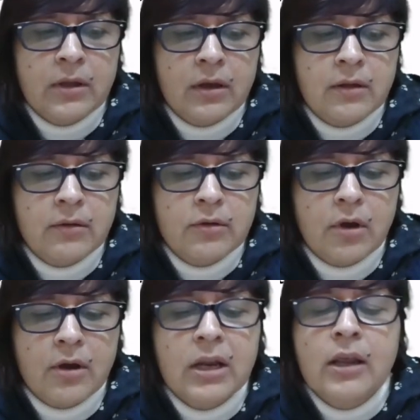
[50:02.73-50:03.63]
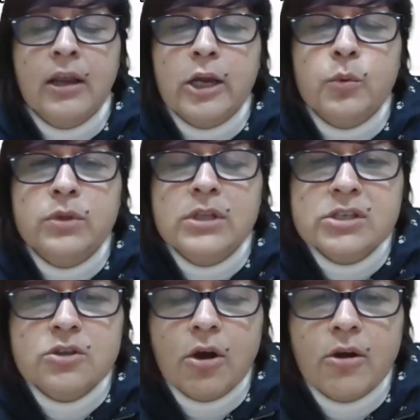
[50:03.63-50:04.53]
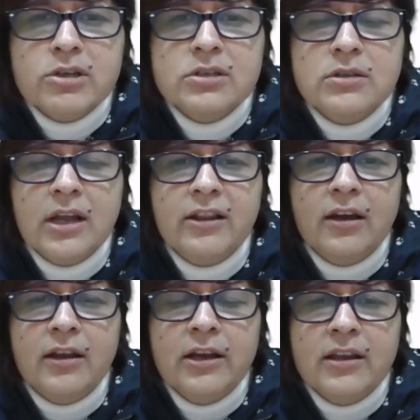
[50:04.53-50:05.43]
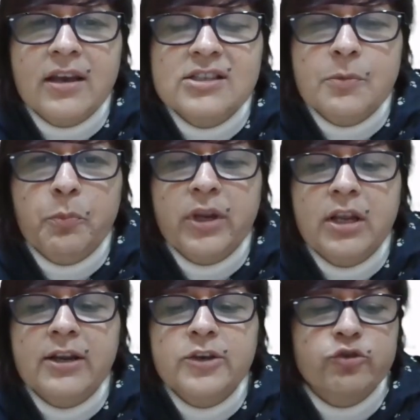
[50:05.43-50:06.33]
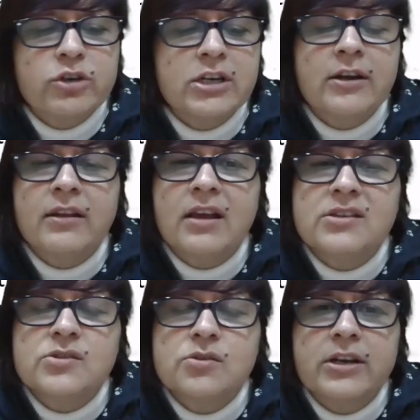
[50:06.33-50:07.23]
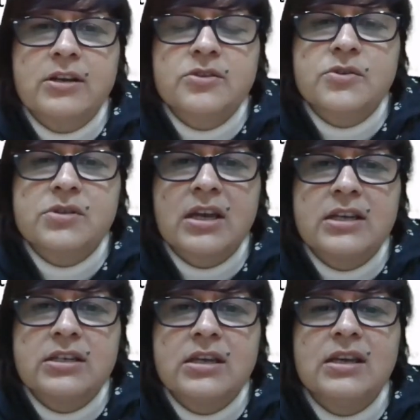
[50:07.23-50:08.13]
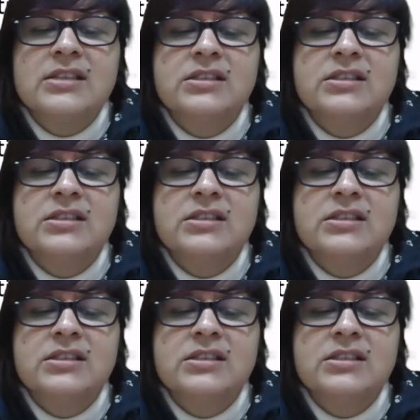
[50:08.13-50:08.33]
the thought, this thought that India is a pre-literate and isolated society